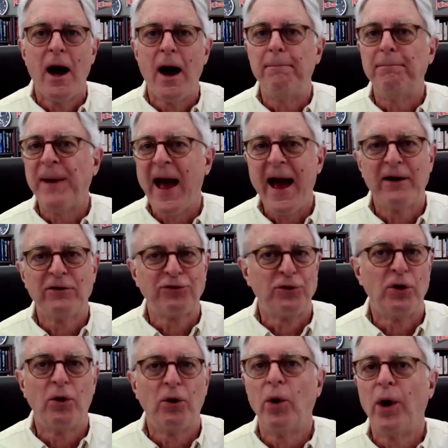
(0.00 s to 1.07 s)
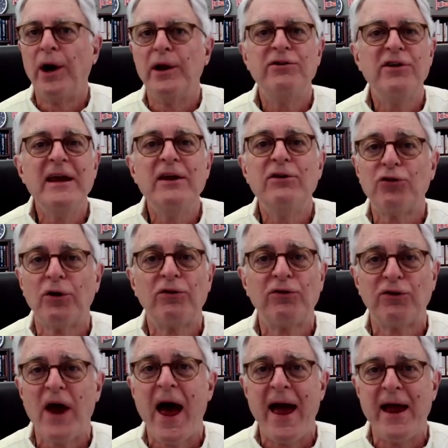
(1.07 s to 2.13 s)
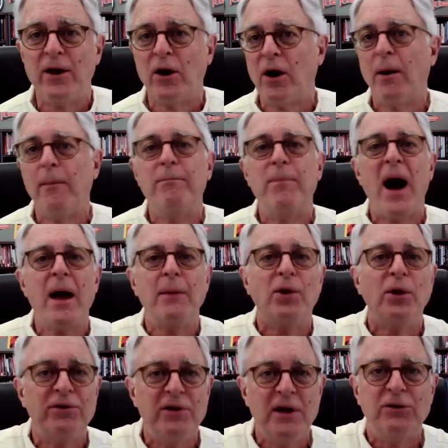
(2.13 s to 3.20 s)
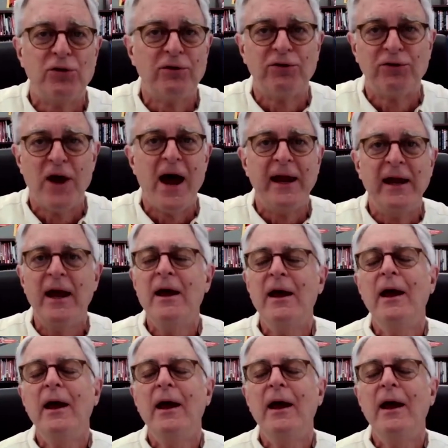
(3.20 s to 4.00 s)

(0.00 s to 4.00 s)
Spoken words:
a pastor or a teacher say, or a Bible teacher say.